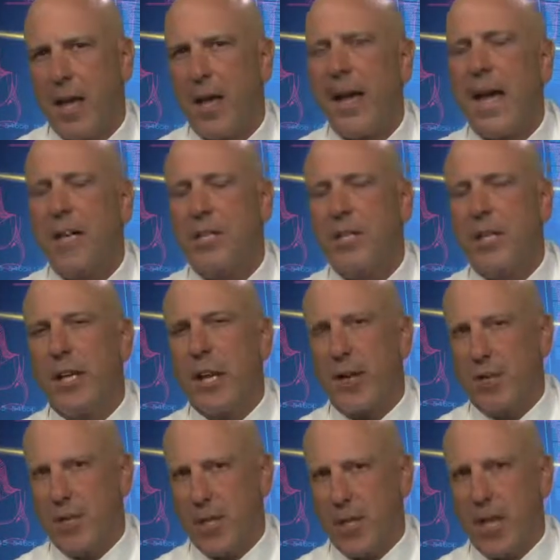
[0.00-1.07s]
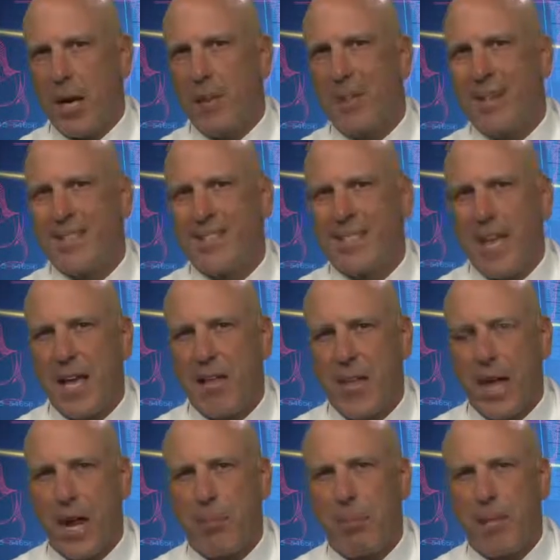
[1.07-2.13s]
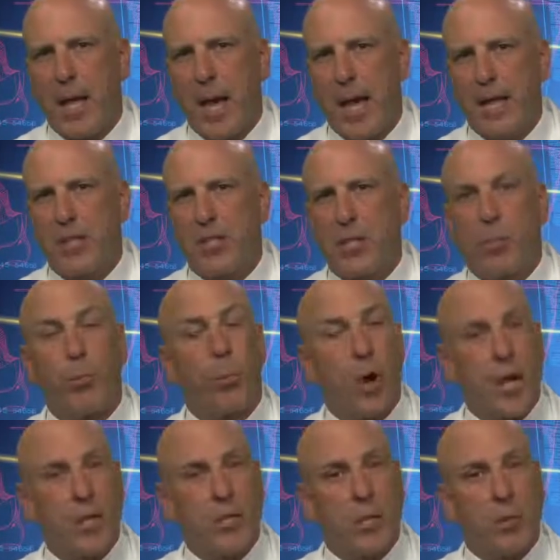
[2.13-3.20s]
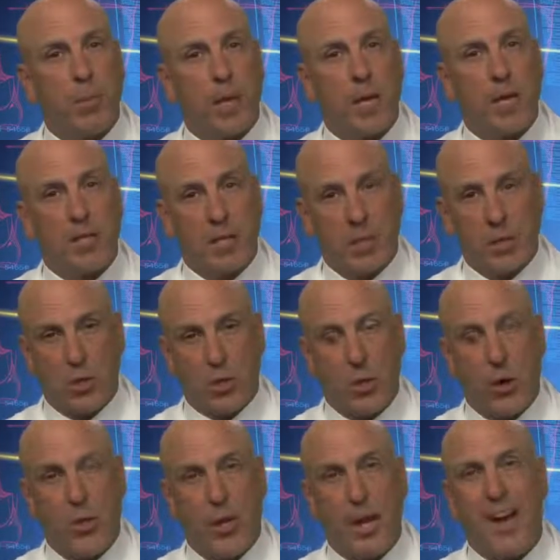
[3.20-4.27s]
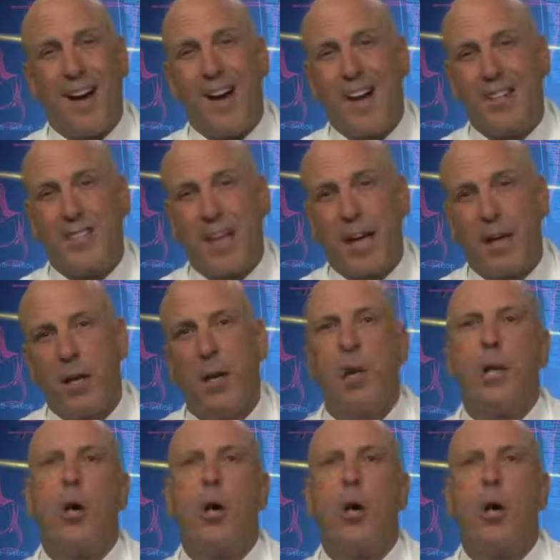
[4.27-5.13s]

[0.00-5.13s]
And actually everything that I'm going to say that applies to BruxZir because it's zirconia oxide